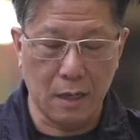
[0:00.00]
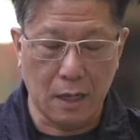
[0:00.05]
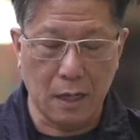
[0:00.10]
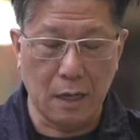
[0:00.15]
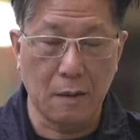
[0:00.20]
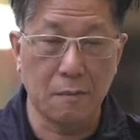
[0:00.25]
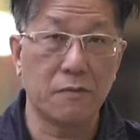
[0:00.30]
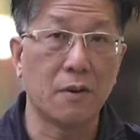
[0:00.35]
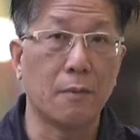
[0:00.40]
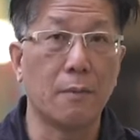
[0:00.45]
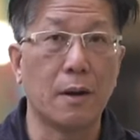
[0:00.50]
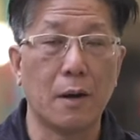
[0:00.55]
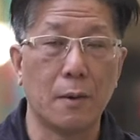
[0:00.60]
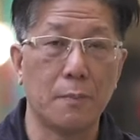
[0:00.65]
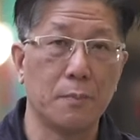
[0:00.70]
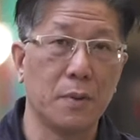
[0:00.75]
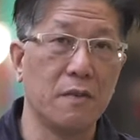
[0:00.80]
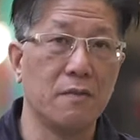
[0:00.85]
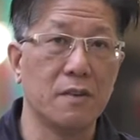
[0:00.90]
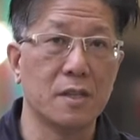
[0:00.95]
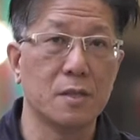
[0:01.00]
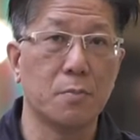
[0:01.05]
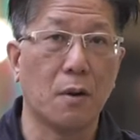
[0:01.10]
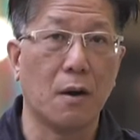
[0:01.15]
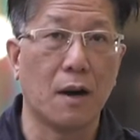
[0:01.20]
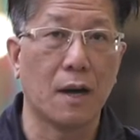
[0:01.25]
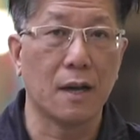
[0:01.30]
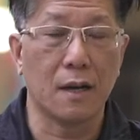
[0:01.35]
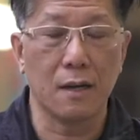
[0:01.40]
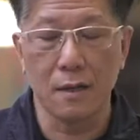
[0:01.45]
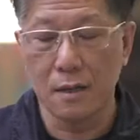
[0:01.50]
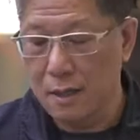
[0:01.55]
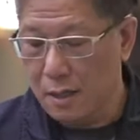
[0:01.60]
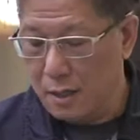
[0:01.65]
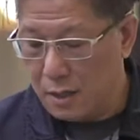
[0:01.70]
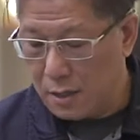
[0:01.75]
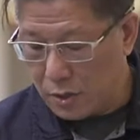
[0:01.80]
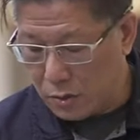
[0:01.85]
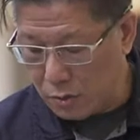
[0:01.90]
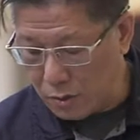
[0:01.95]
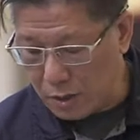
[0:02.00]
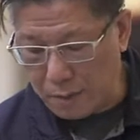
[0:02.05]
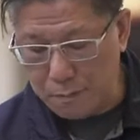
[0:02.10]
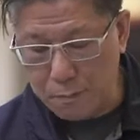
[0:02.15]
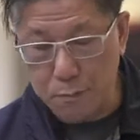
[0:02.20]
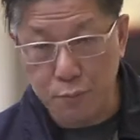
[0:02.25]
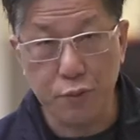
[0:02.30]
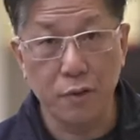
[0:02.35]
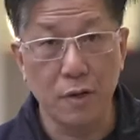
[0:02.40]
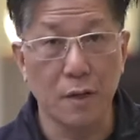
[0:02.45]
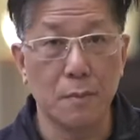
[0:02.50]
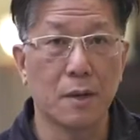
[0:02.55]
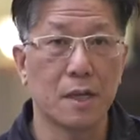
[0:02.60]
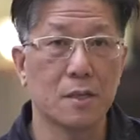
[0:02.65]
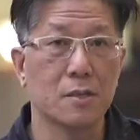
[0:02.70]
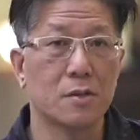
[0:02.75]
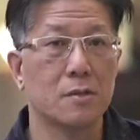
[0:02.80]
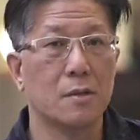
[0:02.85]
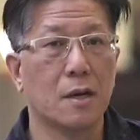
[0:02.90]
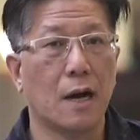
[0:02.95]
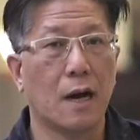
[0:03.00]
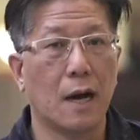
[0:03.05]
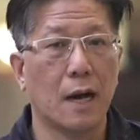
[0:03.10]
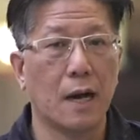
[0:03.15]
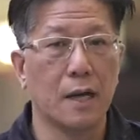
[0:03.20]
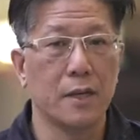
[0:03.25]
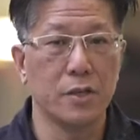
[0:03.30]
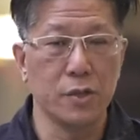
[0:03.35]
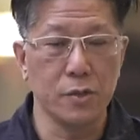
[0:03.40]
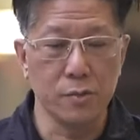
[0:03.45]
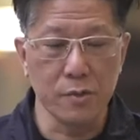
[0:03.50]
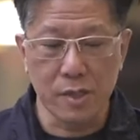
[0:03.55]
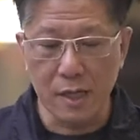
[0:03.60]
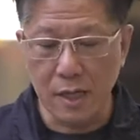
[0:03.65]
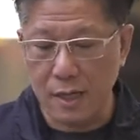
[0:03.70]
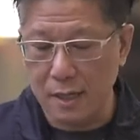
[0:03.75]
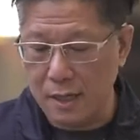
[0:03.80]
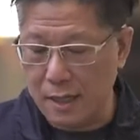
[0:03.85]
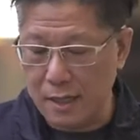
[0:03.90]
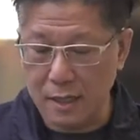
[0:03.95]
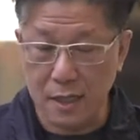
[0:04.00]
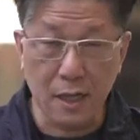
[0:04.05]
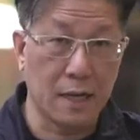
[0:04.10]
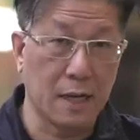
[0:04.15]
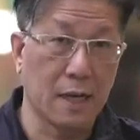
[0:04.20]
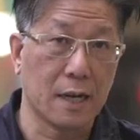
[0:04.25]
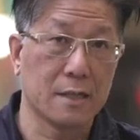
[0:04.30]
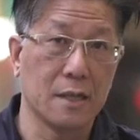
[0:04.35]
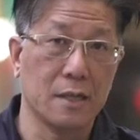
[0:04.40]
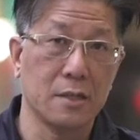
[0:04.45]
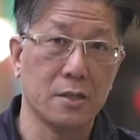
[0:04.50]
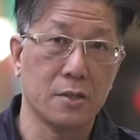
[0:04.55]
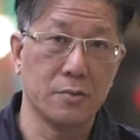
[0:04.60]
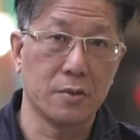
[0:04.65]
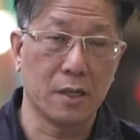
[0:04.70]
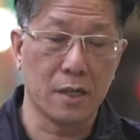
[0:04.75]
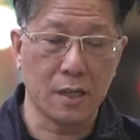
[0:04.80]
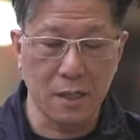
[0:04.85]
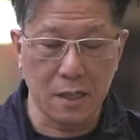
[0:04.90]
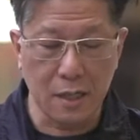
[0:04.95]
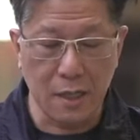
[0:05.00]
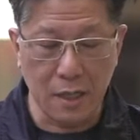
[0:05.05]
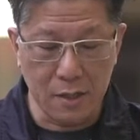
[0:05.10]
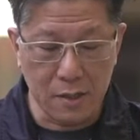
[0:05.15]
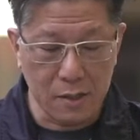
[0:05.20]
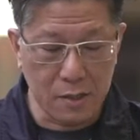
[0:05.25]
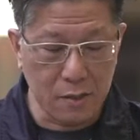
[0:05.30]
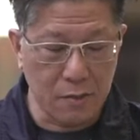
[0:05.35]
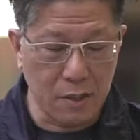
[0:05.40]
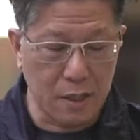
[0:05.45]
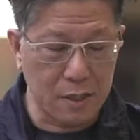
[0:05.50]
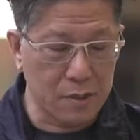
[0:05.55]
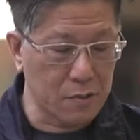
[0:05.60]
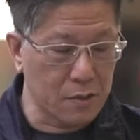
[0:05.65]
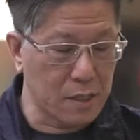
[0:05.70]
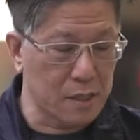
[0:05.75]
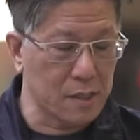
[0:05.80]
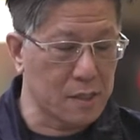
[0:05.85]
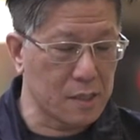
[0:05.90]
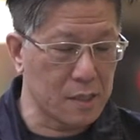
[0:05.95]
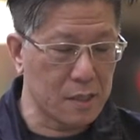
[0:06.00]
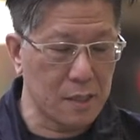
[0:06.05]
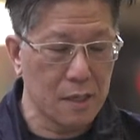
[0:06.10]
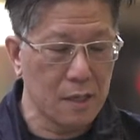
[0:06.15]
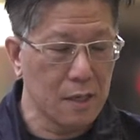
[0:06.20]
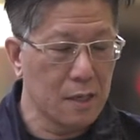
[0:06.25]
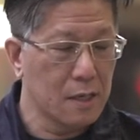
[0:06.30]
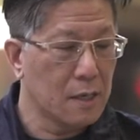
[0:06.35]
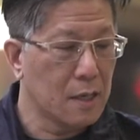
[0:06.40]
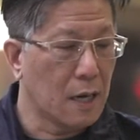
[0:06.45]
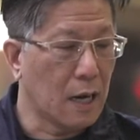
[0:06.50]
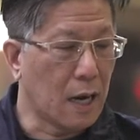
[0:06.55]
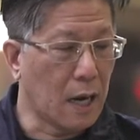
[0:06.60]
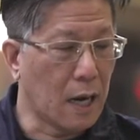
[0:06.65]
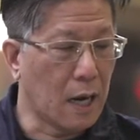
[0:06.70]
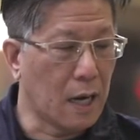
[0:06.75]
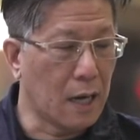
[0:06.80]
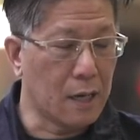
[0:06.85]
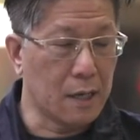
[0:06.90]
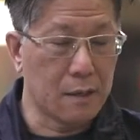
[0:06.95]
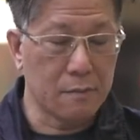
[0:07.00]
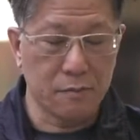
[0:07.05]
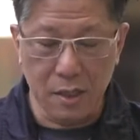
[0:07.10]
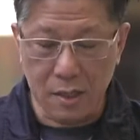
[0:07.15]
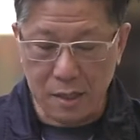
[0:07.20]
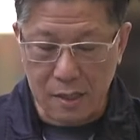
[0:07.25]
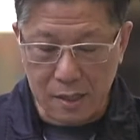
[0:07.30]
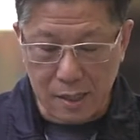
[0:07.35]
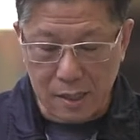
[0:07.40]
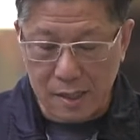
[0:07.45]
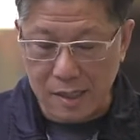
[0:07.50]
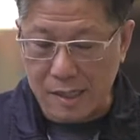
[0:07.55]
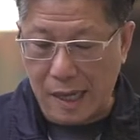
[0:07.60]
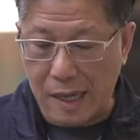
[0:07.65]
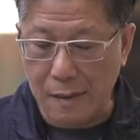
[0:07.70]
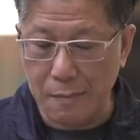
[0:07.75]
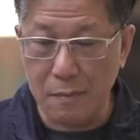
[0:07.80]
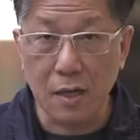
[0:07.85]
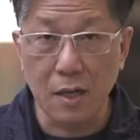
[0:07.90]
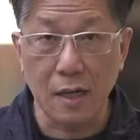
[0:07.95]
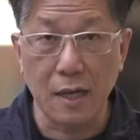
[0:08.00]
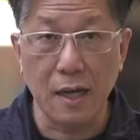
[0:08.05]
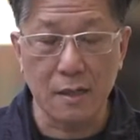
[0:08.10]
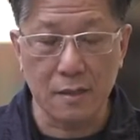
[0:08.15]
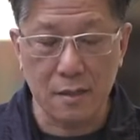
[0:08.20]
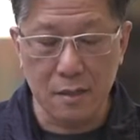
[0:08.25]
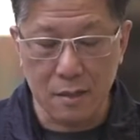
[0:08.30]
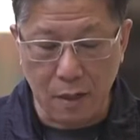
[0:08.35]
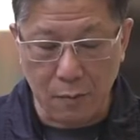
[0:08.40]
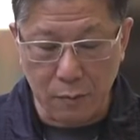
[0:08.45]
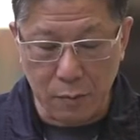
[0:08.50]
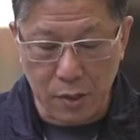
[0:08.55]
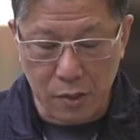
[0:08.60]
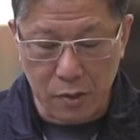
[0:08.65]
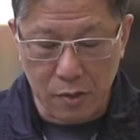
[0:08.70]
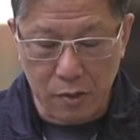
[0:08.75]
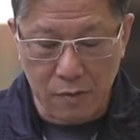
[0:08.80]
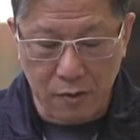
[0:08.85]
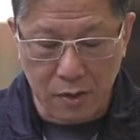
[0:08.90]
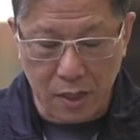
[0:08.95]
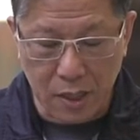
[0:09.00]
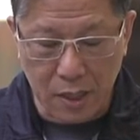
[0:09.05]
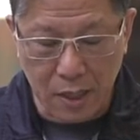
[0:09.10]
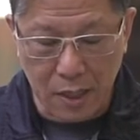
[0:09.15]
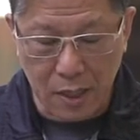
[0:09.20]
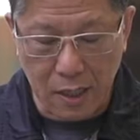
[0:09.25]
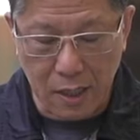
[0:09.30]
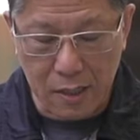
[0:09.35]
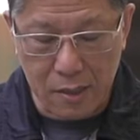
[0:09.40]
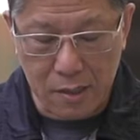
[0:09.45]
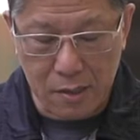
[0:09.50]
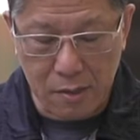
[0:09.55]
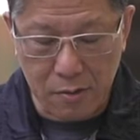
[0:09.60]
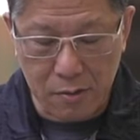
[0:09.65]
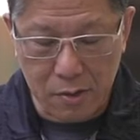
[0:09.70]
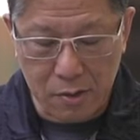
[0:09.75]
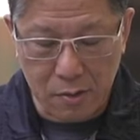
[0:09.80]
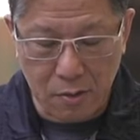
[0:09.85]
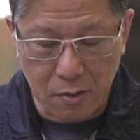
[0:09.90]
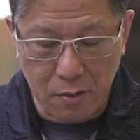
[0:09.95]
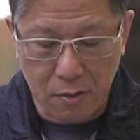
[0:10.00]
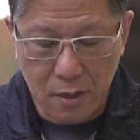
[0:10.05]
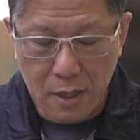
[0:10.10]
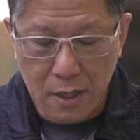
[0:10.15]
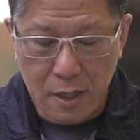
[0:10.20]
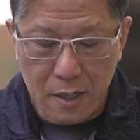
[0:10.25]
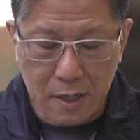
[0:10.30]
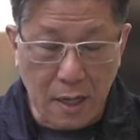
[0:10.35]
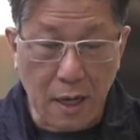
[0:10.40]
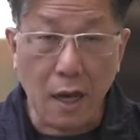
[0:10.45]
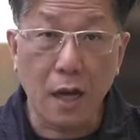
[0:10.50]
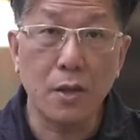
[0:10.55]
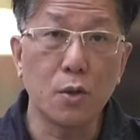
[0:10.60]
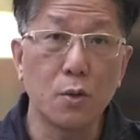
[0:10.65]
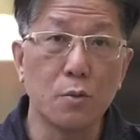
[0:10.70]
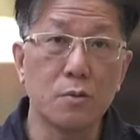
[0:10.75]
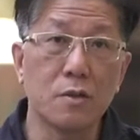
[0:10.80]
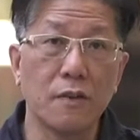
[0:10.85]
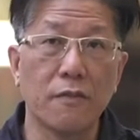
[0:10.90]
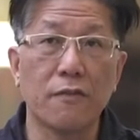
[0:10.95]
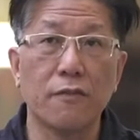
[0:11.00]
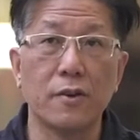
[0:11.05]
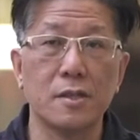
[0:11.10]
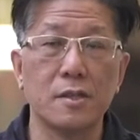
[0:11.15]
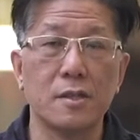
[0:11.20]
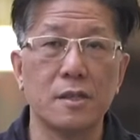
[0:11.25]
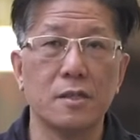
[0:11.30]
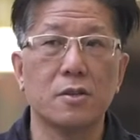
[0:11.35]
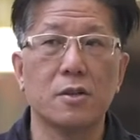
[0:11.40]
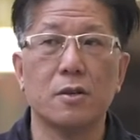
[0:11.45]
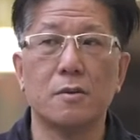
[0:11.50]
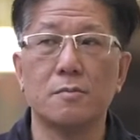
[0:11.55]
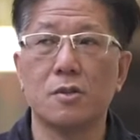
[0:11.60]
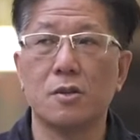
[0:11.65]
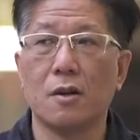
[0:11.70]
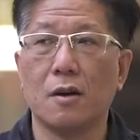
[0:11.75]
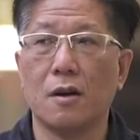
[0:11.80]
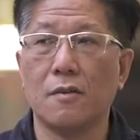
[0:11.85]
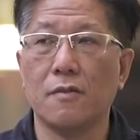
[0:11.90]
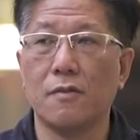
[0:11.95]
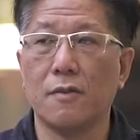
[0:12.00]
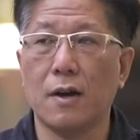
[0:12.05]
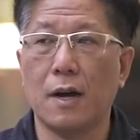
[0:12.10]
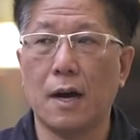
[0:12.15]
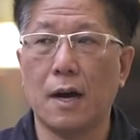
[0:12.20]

from our previous product. You can pretty much use it and connect into the heated insole. As you can see, this is the same connector that we use for the heated insole. So there are no difference in terms of